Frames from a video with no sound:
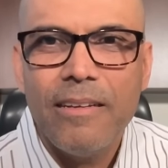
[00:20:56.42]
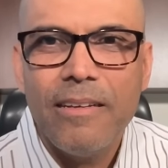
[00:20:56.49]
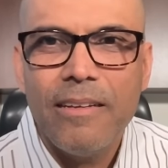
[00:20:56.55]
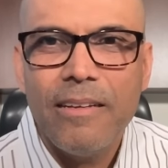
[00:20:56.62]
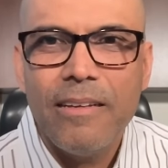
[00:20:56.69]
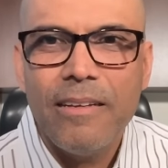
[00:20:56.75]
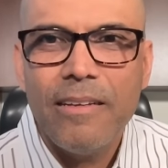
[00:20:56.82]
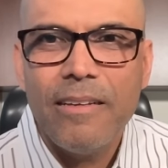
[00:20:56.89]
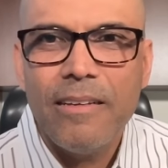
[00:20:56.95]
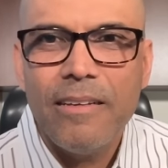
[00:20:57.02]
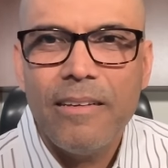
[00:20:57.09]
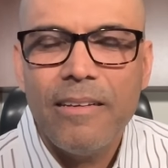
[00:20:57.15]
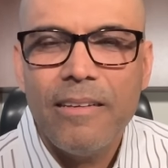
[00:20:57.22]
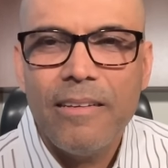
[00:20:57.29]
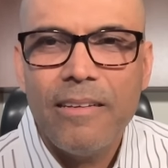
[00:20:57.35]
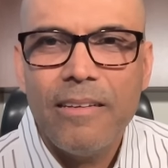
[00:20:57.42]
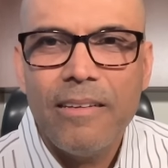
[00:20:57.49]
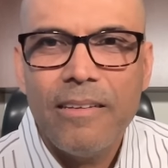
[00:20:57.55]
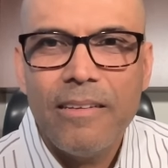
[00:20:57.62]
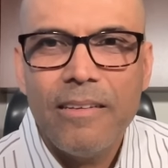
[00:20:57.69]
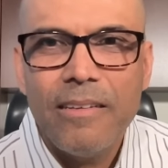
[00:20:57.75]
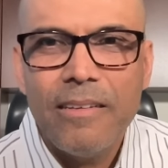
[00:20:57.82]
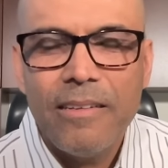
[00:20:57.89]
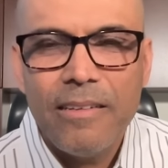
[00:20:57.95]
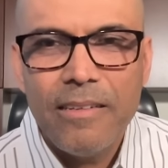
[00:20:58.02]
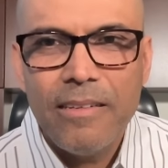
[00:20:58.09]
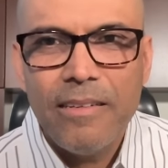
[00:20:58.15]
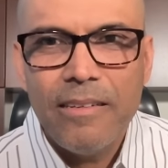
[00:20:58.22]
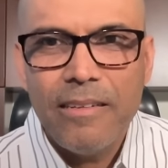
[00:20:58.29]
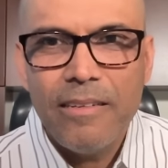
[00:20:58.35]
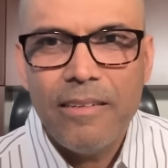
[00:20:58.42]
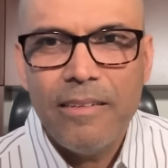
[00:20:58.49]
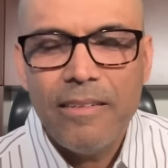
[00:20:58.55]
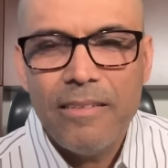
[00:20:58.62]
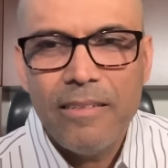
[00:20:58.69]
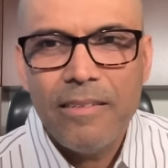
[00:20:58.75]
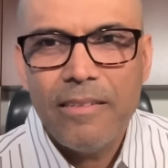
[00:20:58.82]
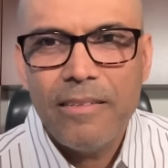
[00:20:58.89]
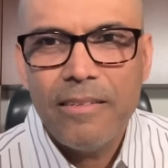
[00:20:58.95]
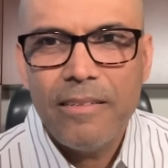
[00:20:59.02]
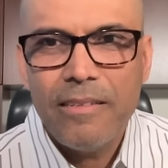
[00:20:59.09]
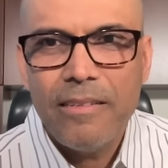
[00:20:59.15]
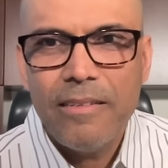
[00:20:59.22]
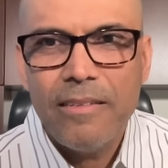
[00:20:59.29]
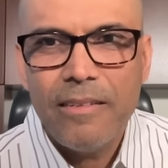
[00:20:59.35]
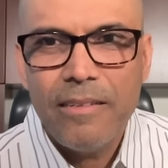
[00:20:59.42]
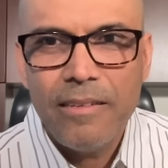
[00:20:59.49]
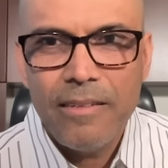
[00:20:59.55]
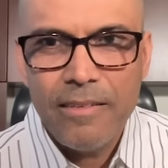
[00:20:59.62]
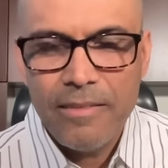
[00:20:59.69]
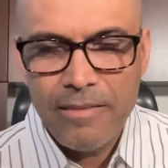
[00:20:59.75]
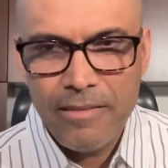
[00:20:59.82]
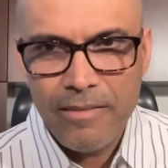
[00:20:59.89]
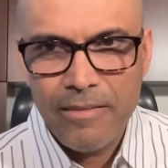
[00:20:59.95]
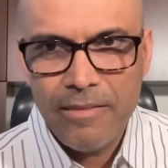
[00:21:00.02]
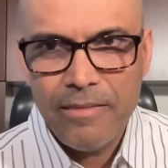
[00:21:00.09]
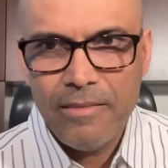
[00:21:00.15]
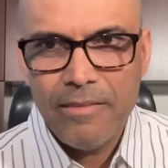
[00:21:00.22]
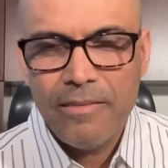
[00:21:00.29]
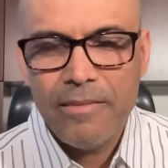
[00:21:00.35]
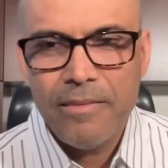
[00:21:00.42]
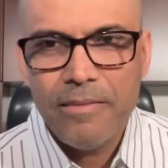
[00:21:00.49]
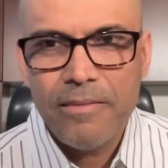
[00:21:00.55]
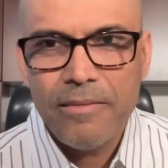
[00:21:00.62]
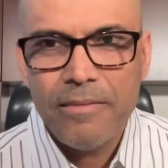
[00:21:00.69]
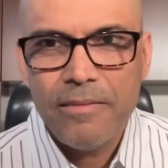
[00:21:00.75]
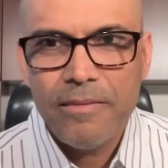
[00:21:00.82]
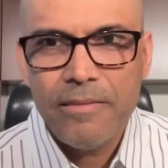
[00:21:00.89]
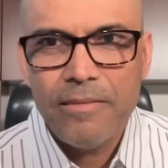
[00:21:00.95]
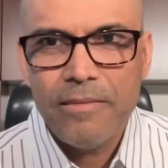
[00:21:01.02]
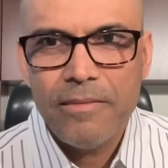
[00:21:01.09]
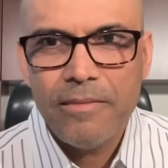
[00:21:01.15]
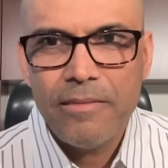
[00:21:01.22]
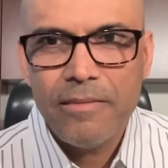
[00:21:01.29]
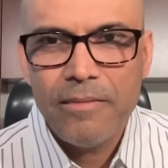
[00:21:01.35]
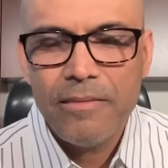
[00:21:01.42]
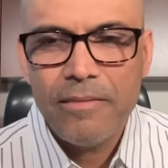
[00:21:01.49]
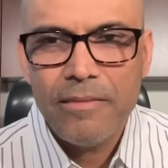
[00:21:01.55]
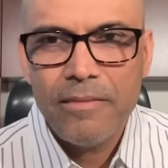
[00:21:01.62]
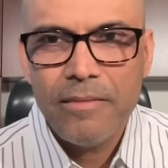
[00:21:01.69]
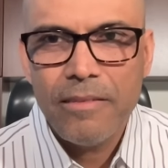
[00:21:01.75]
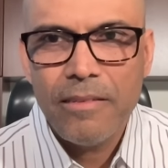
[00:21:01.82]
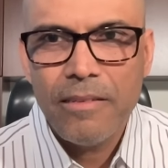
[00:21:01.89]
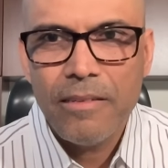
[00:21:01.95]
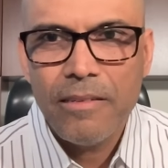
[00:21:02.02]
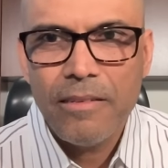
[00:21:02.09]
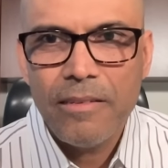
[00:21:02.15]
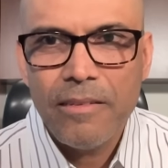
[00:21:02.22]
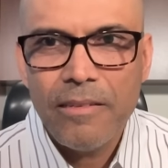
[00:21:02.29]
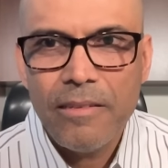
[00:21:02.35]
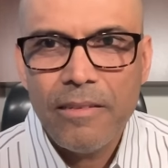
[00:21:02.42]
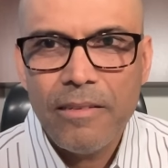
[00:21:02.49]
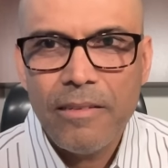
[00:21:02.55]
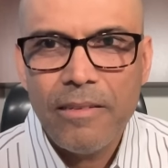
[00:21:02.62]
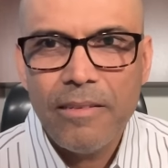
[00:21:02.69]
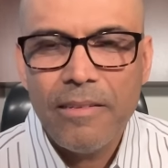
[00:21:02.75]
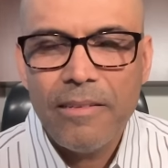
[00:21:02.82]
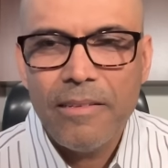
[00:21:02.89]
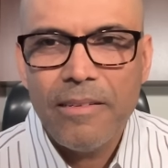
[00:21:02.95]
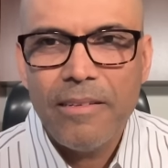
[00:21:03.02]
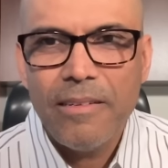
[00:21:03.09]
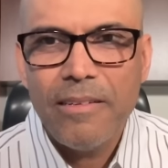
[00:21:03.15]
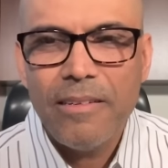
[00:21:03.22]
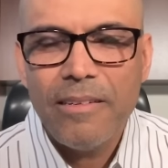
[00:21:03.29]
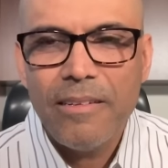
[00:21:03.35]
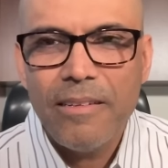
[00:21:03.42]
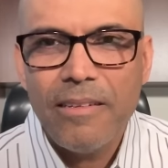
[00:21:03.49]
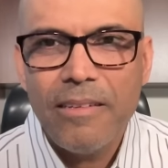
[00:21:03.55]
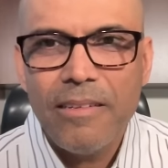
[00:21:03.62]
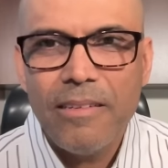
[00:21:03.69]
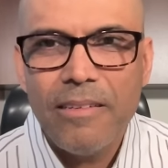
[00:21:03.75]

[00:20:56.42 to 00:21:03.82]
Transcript: (silent)